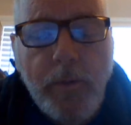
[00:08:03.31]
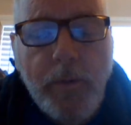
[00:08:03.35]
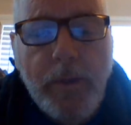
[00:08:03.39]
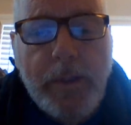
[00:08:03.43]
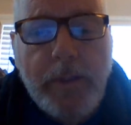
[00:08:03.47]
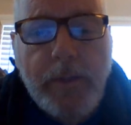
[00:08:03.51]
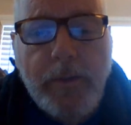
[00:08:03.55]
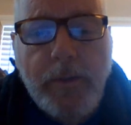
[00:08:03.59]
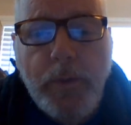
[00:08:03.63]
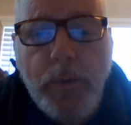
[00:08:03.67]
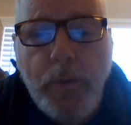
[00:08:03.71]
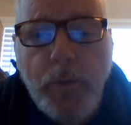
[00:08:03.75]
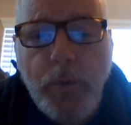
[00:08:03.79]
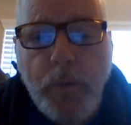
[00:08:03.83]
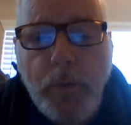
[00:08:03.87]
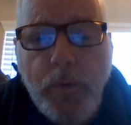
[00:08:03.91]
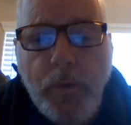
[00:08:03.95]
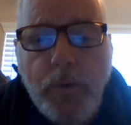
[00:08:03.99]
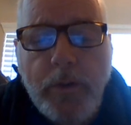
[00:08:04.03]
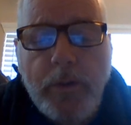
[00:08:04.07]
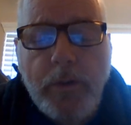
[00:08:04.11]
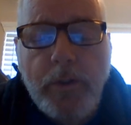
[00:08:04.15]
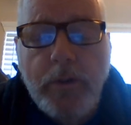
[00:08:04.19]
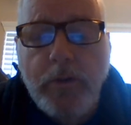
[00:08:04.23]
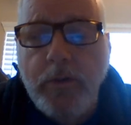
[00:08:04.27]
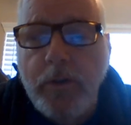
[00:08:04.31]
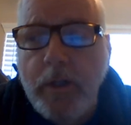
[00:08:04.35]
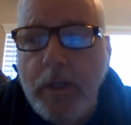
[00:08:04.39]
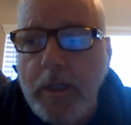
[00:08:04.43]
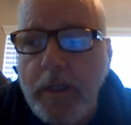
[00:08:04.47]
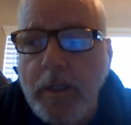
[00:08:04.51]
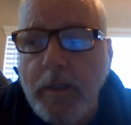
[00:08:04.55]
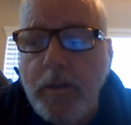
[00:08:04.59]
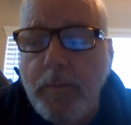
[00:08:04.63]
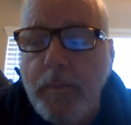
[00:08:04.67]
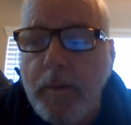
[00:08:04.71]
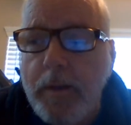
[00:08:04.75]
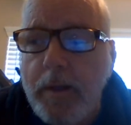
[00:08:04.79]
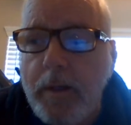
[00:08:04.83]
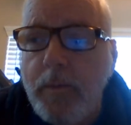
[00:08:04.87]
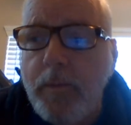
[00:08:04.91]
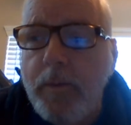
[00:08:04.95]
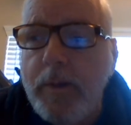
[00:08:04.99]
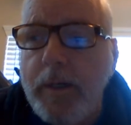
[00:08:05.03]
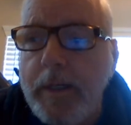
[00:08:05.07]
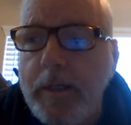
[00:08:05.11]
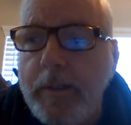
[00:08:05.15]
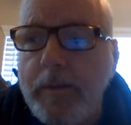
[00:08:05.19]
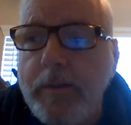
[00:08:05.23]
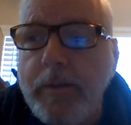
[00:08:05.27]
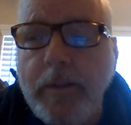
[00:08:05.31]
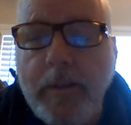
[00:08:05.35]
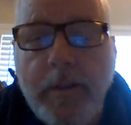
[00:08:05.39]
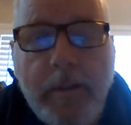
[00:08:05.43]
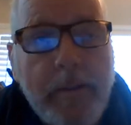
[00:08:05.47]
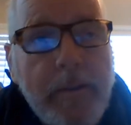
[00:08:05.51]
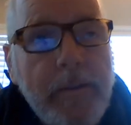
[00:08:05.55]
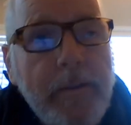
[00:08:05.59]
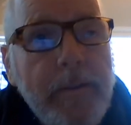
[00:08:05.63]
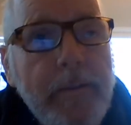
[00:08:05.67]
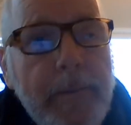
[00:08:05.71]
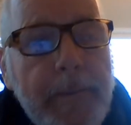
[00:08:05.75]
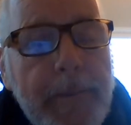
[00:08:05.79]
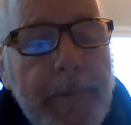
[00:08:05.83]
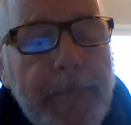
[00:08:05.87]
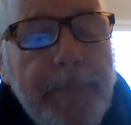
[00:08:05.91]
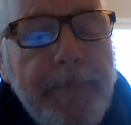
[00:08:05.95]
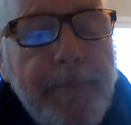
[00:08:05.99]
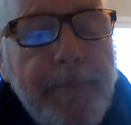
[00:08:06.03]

do I do to change my ways in this?